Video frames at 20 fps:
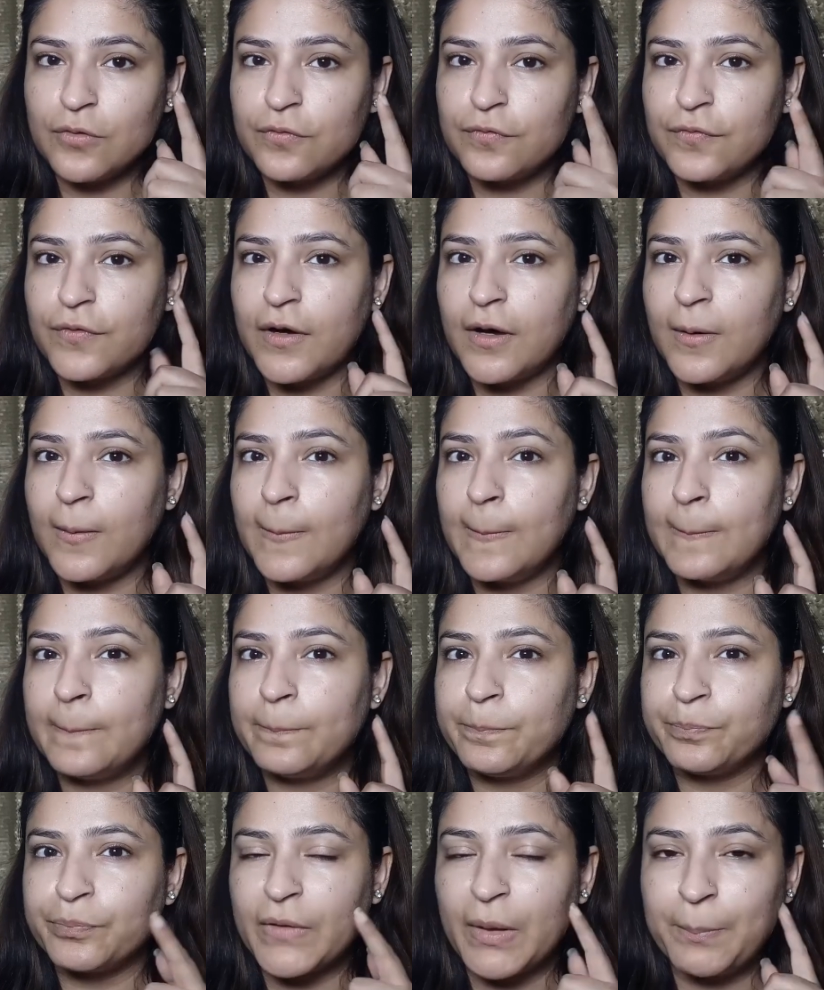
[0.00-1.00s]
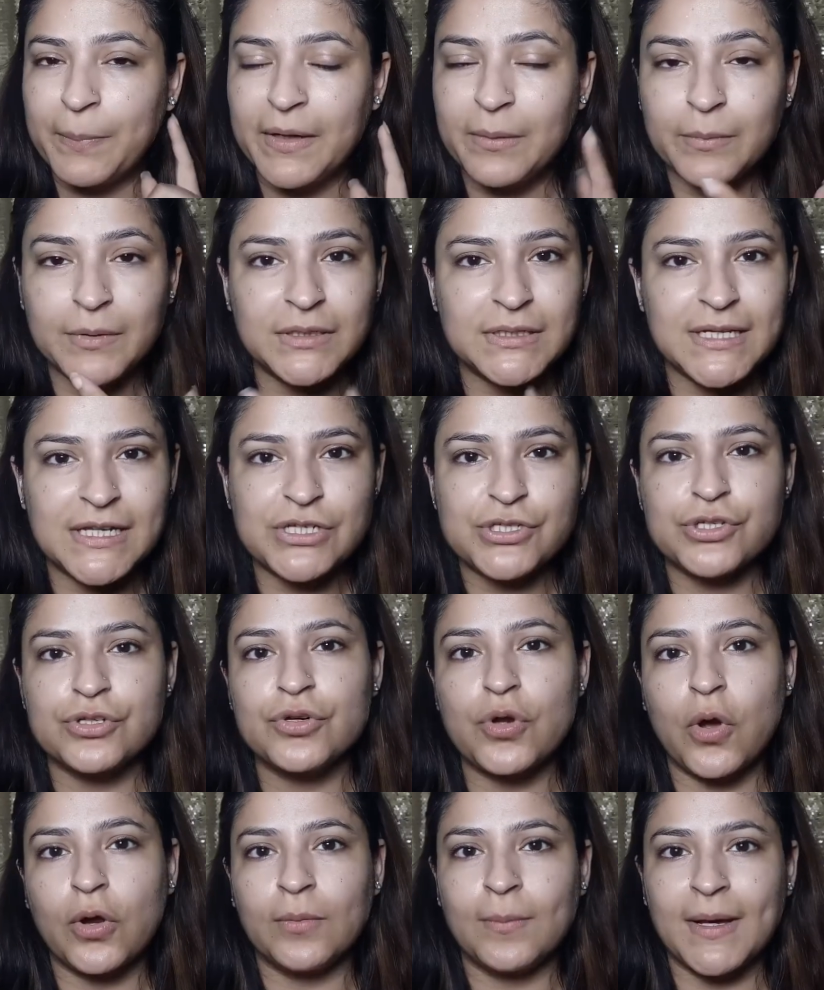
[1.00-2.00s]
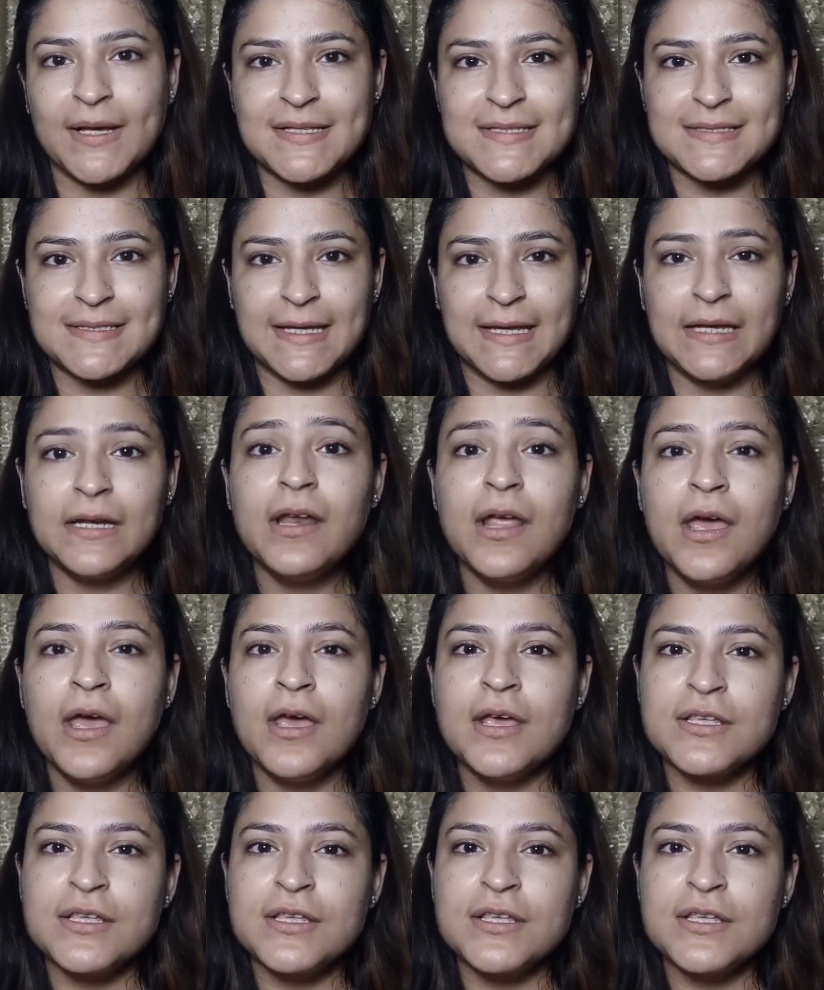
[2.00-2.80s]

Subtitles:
of pigmentation on my skin.